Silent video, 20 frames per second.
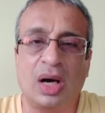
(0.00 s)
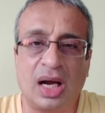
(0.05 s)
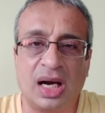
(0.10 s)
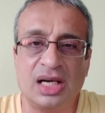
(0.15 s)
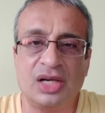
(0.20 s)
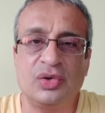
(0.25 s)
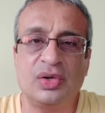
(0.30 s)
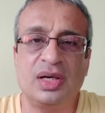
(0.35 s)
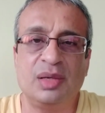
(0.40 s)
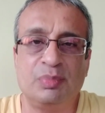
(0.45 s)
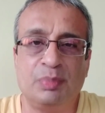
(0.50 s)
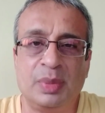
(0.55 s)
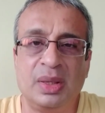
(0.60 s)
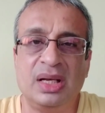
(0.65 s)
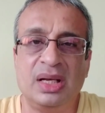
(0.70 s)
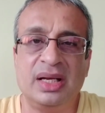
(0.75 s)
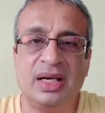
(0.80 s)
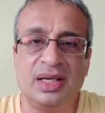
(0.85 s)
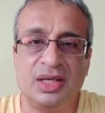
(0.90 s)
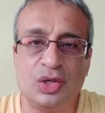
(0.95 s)
hundred
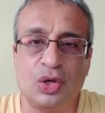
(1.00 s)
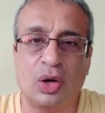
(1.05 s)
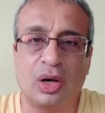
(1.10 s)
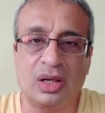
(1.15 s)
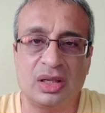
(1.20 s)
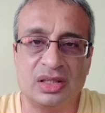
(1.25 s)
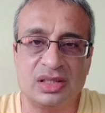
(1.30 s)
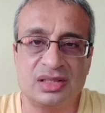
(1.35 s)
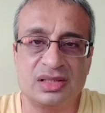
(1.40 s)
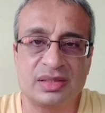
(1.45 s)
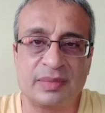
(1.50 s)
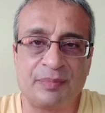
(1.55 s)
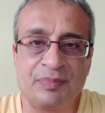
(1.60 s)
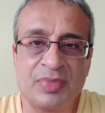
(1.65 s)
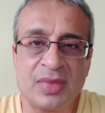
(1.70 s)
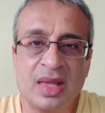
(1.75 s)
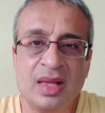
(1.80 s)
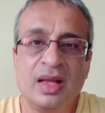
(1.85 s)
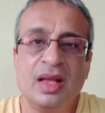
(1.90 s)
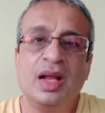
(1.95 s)
billion dollars.
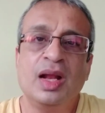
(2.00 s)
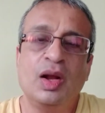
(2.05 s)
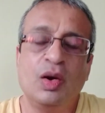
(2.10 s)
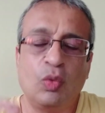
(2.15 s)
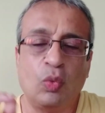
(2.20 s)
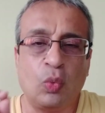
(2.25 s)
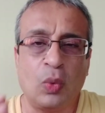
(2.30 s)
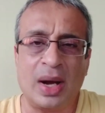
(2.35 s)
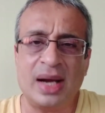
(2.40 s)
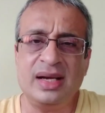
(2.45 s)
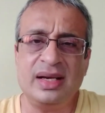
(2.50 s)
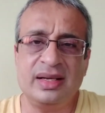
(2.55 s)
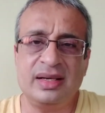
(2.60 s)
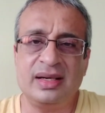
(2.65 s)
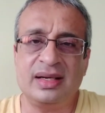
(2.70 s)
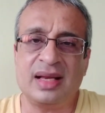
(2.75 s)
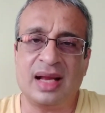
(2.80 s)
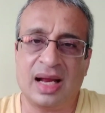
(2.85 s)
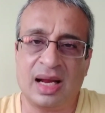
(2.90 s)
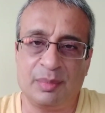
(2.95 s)
Why did
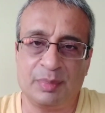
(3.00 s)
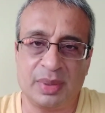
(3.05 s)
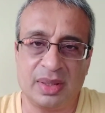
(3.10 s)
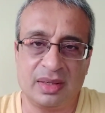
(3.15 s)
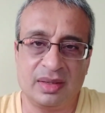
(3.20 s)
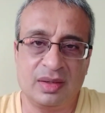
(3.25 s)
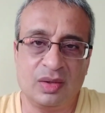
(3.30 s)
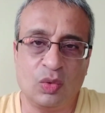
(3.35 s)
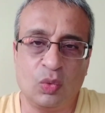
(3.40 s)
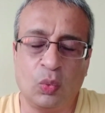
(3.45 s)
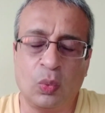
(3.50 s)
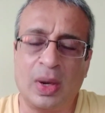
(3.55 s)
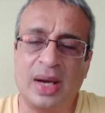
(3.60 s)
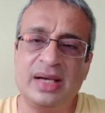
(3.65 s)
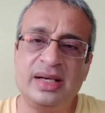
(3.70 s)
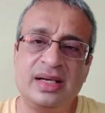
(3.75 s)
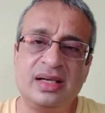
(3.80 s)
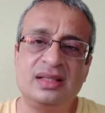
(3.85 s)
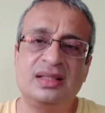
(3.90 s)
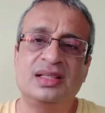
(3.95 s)
it happen? Why
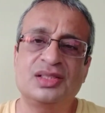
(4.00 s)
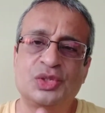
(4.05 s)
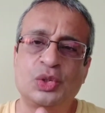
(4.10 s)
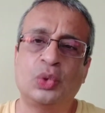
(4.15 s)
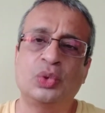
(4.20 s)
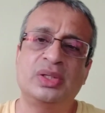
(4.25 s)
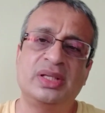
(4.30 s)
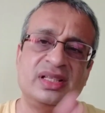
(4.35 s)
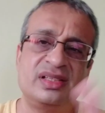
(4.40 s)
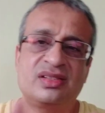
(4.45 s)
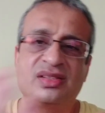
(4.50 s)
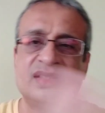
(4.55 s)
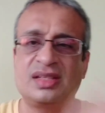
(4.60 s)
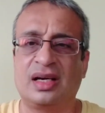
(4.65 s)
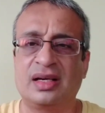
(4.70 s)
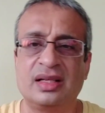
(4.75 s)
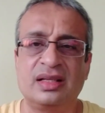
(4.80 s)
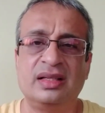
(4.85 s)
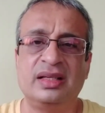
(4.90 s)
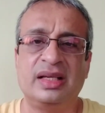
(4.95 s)
did the Saudis
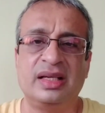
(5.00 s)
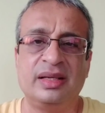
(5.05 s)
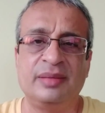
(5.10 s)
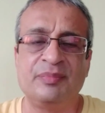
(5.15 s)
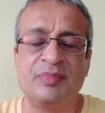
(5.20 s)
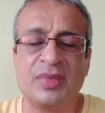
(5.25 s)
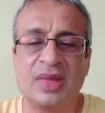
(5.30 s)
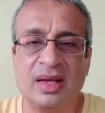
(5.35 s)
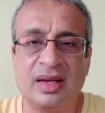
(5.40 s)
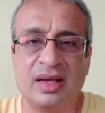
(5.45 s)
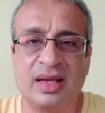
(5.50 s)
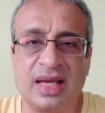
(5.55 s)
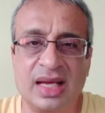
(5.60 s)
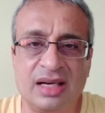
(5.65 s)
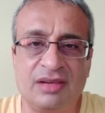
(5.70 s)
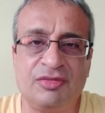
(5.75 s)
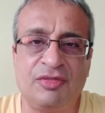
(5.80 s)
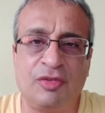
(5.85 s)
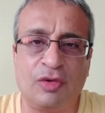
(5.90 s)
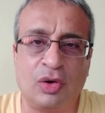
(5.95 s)
suddenly
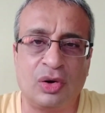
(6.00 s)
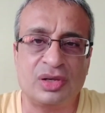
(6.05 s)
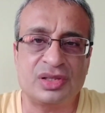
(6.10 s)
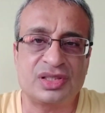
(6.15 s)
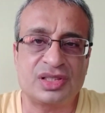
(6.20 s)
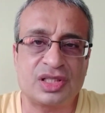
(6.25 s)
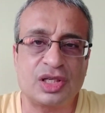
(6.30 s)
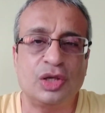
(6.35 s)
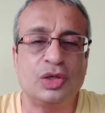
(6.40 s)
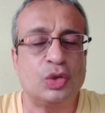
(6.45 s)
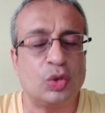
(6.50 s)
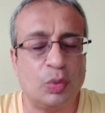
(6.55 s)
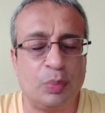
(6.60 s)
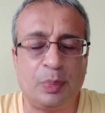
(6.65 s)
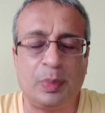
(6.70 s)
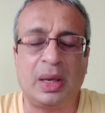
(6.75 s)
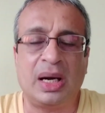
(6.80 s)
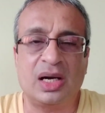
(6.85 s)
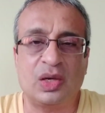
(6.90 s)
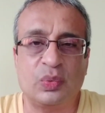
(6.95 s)
get forced to
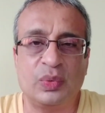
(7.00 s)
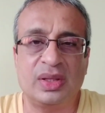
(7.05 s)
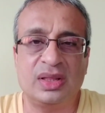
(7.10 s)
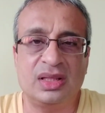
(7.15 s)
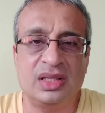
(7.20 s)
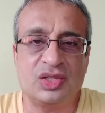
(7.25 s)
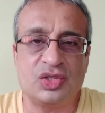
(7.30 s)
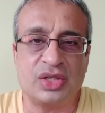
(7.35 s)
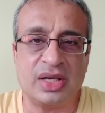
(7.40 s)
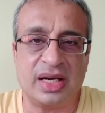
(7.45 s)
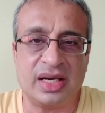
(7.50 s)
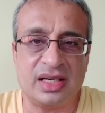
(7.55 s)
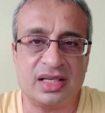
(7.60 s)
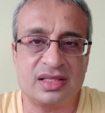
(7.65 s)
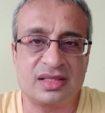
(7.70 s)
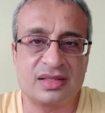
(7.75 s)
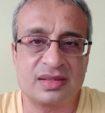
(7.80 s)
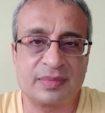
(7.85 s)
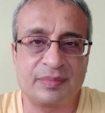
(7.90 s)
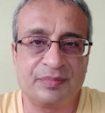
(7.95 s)
part with the
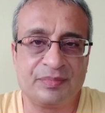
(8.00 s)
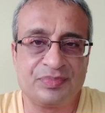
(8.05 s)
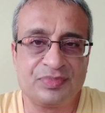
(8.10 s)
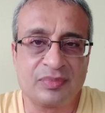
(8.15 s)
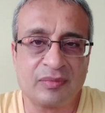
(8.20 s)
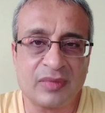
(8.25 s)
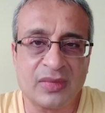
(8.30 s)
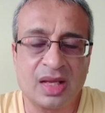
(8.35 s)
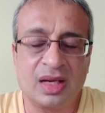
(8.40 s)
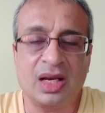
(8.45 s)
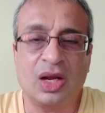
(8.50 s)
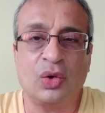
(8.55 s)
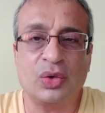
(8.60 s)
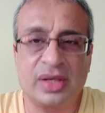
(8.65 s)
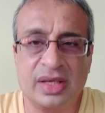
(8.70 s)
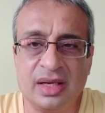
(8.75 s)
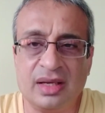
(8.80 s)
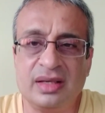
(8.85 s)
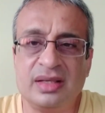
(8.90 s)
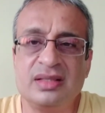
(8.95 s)
shares? Now
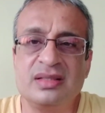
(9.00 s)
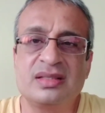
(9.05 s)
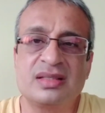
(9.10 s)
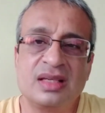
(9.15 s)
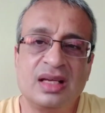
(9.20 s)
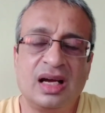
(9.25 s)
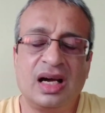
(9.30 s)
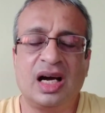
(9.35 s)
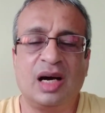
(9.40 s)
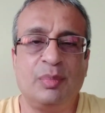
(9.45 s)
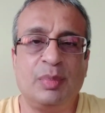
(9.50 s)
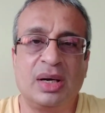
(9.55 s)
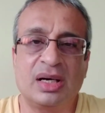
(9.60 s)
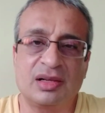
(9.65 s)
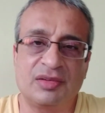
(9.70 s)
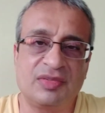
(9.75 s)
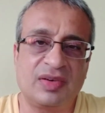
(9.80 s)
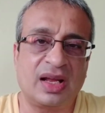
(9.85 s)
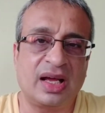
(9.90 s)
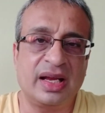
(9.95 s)
here is a
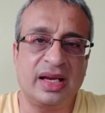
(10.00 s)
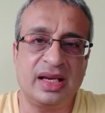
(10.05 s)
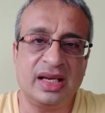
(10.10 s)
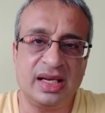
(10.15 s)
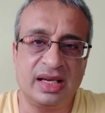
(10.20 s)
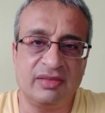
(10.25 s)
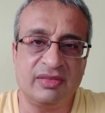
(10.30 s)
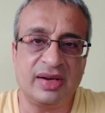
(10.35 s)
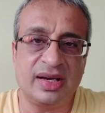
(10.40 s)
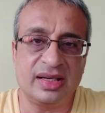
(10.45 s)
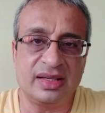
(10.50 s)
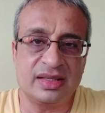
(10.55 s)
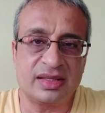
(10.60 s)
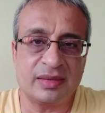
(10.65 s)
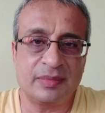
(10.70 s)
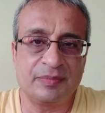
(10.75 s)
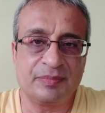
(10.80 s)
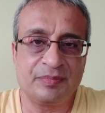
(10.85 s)
butterfly event.